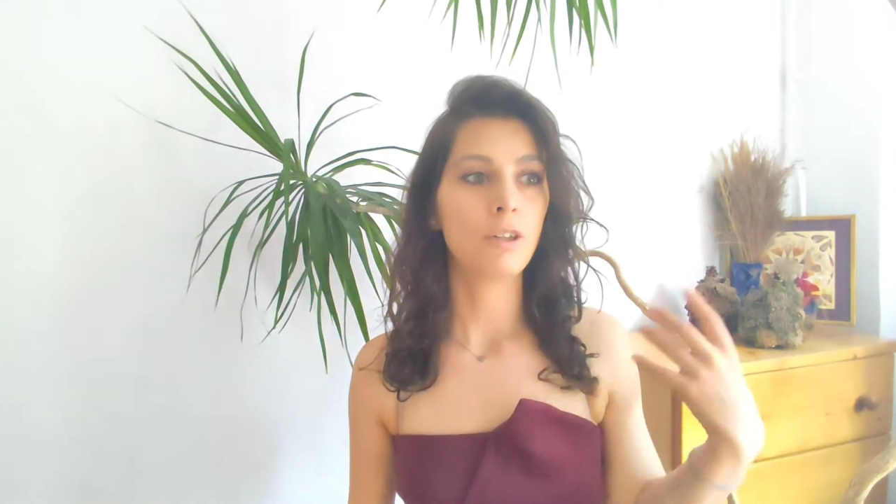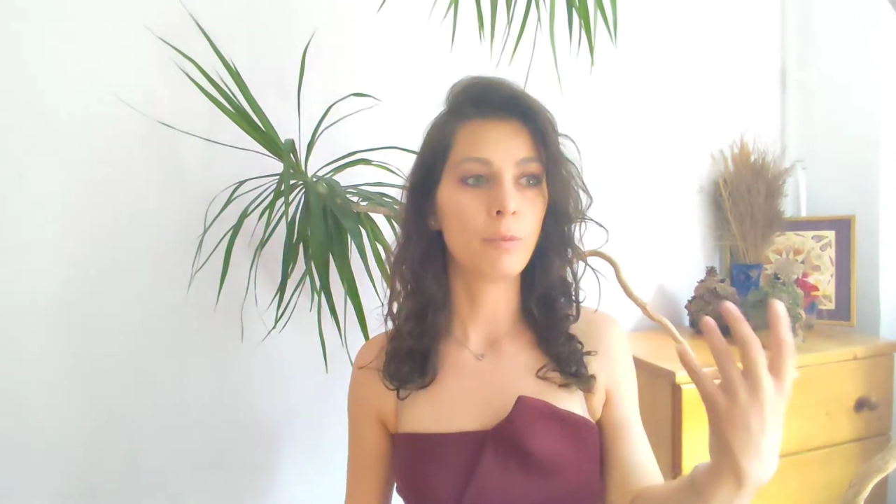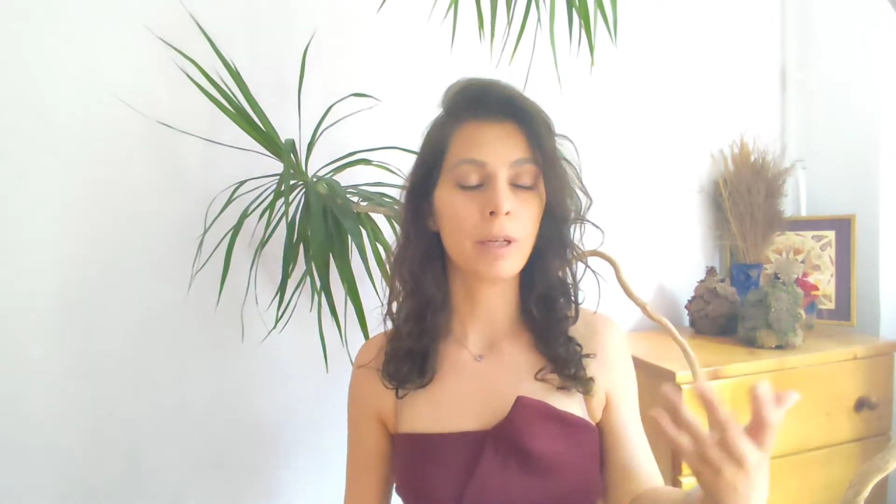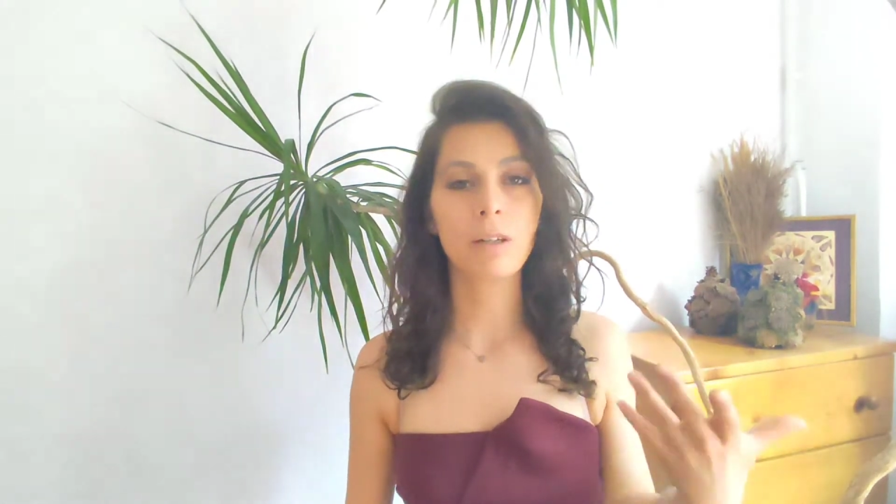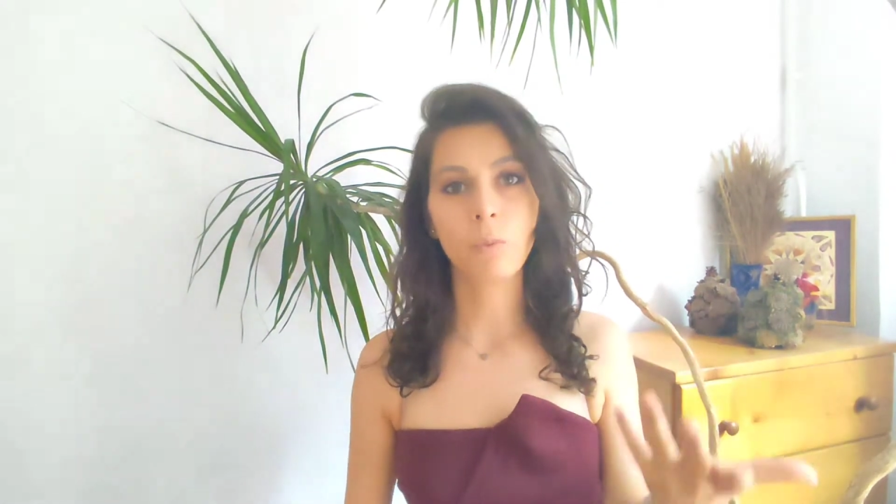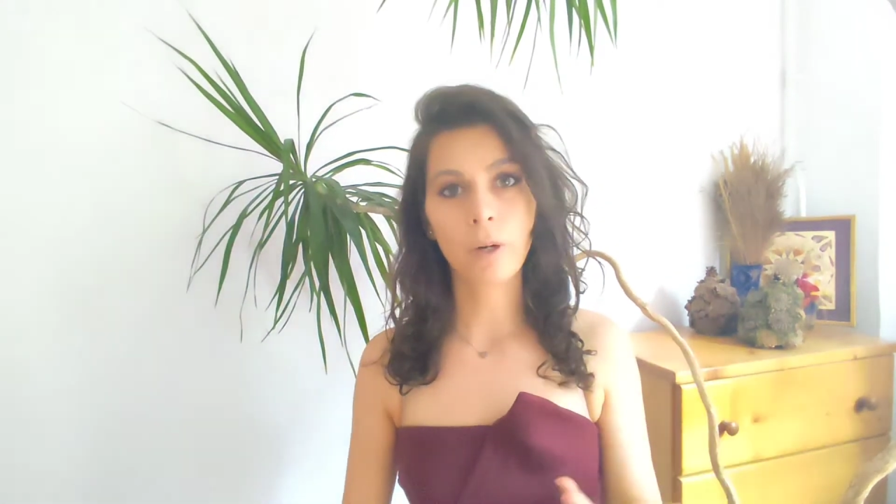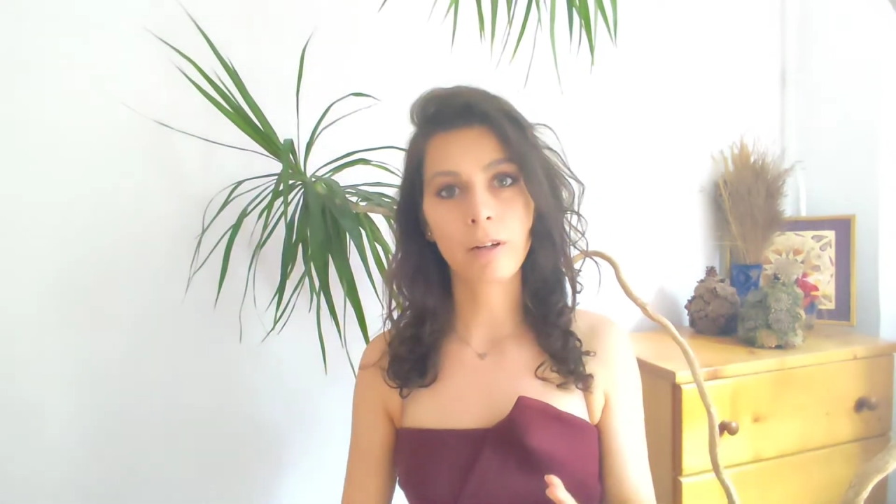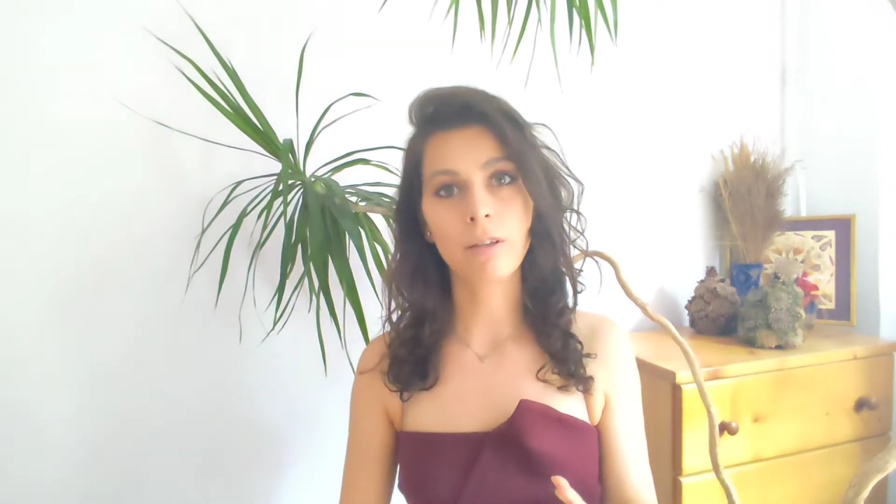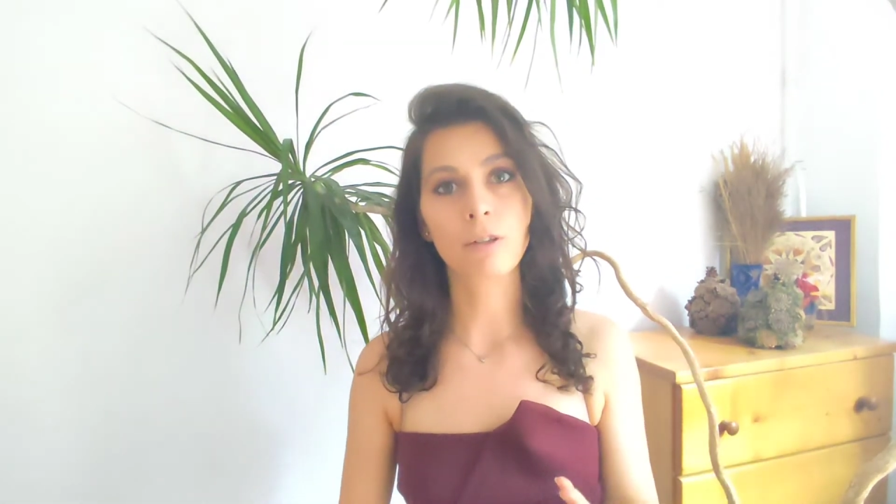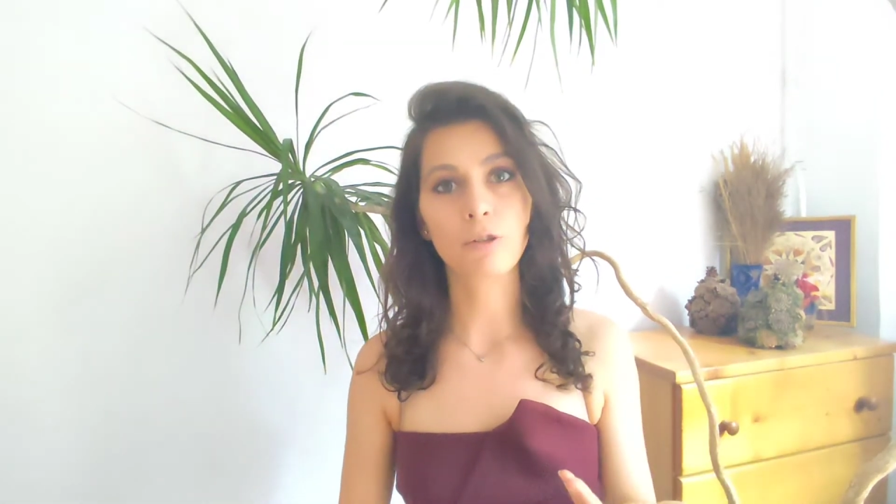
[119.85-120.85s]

No matter where they're